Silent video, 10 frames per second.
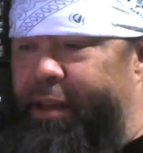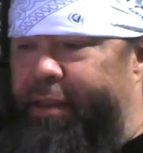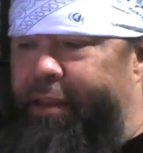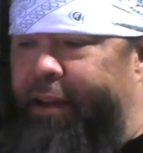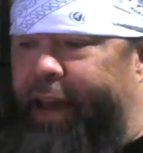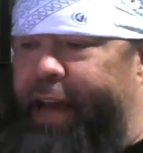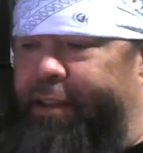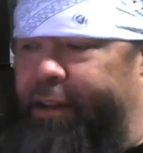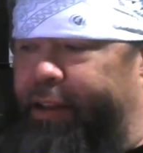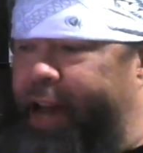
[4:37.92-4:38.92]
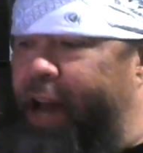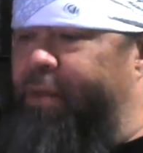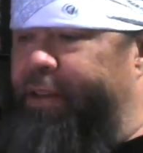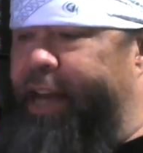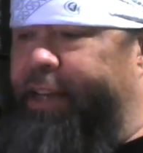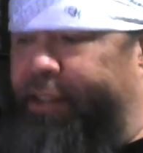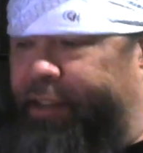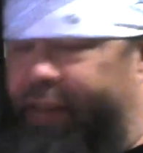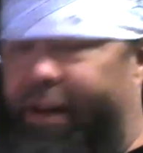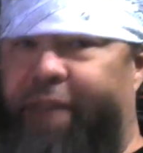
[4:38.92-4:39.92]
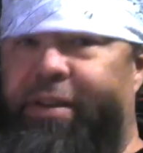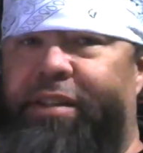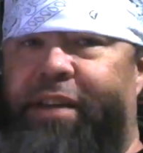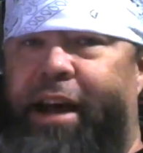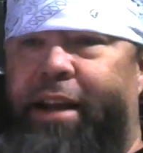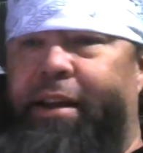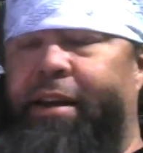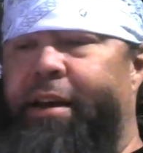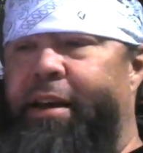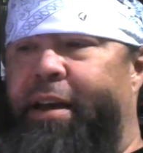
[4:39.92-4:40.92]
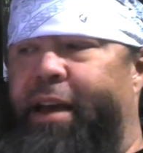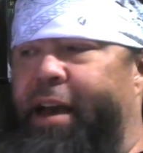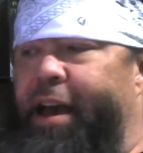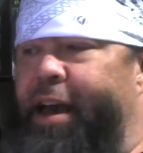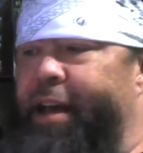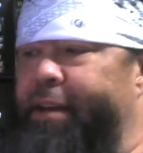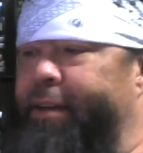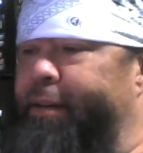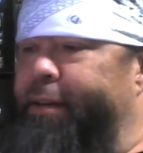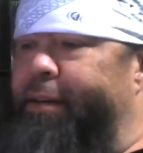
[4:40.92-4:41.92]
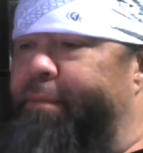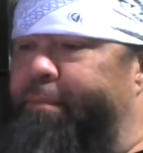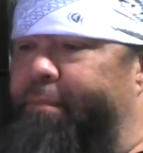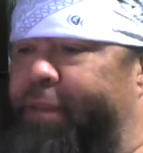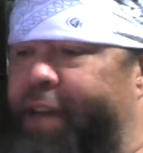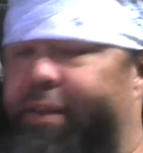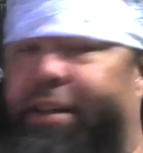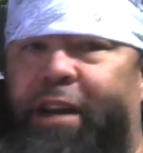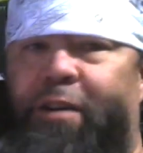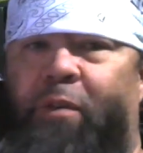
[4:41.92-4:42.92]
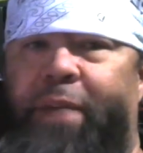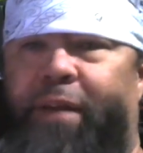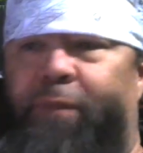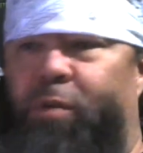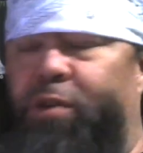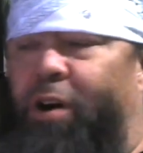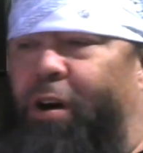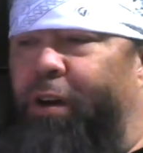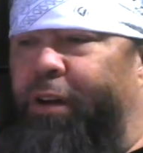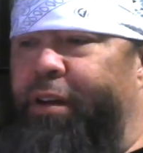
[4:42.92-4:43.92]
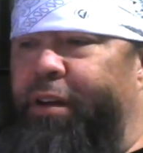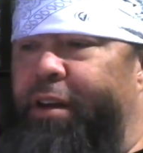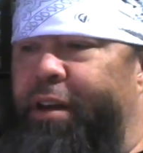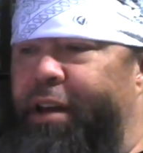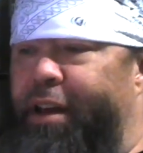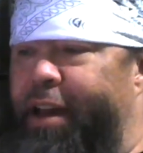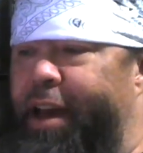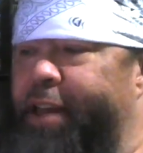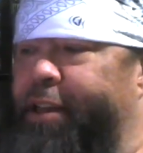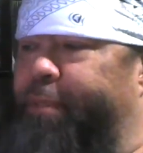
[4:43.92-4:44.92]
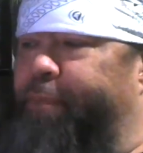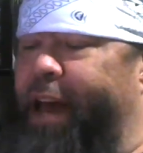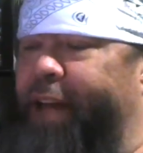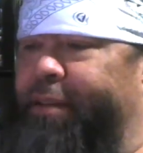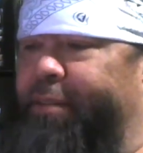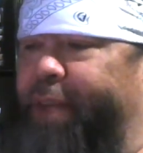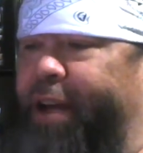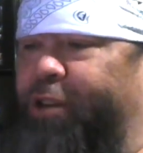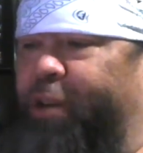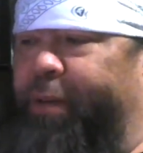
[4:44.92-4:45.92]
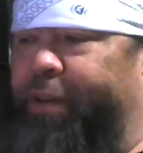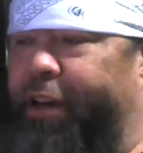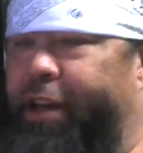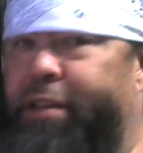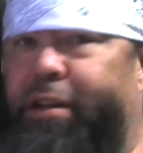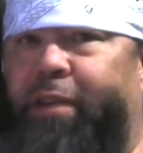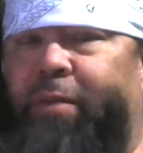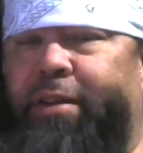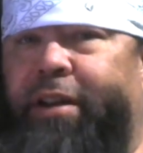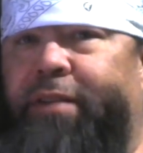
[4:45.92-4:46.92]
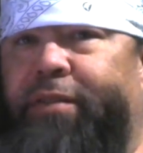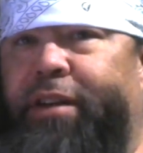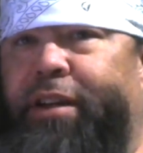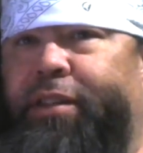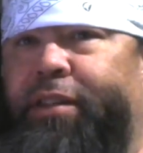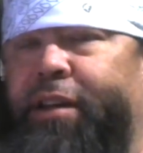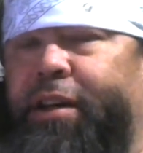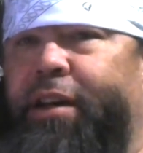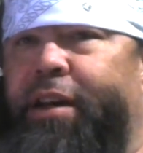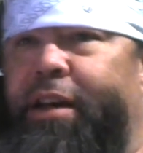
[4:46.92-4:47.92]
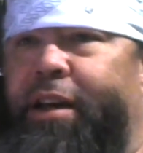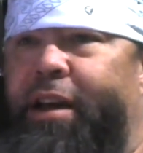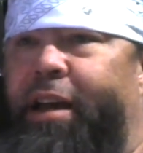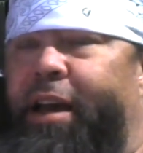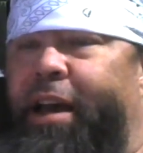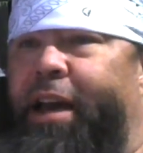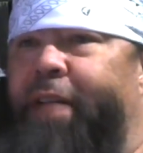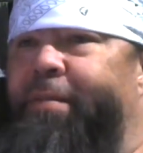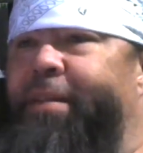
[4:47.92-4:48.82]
the guy who runs the gas station is kind of heavy set, and David's got to go make a phone call, and his parents show up with their kids, like, what the hell's this? And when